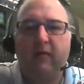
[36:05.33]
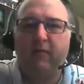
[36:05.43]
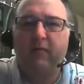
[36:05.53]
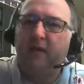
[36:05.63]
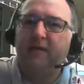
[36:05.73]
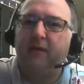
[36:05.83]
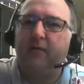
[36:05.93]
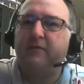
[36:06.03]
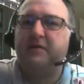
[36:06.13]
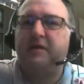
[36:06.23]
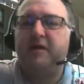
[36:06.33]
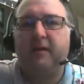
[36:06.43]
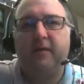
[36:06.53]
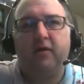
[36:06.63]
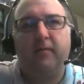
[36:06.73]
I really liked that when I was a kid.
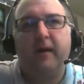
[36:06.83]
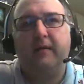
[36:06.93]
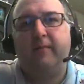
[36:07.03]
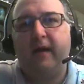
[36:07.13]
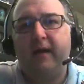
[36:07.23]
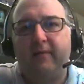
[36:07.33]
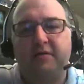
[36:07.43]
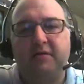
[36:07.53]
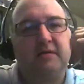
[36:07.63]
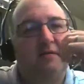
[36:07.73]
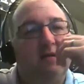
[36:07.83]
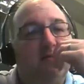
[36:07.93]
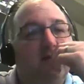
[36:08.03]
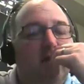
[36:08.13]
I'm going to go back and buy a bunch of this stuff.